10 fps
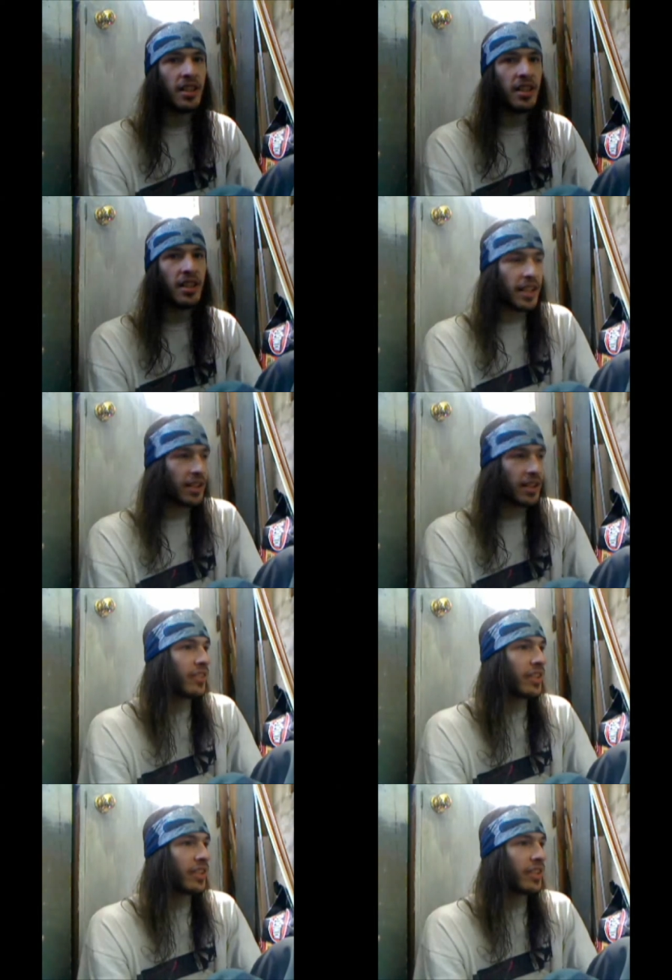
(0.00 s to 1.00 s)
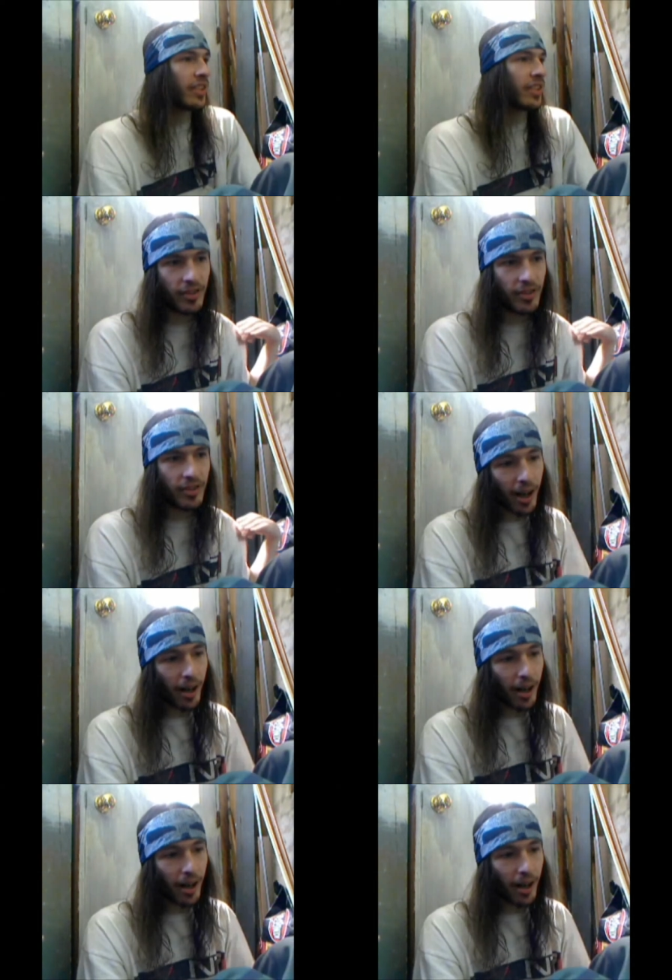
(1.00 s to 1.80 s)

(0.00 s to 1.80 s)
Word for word: They don't give a damn if it tops.